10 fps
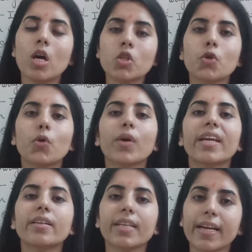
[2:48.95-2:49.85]
so you
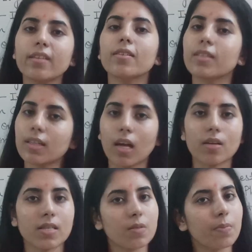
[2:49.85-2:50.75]
can attend the
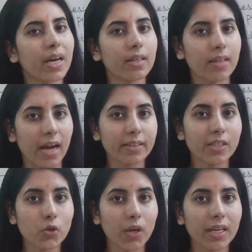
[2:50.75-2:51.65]
classes by that
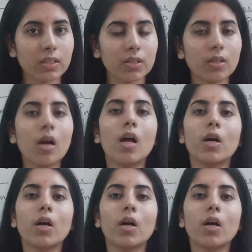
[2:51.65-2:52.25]
educator.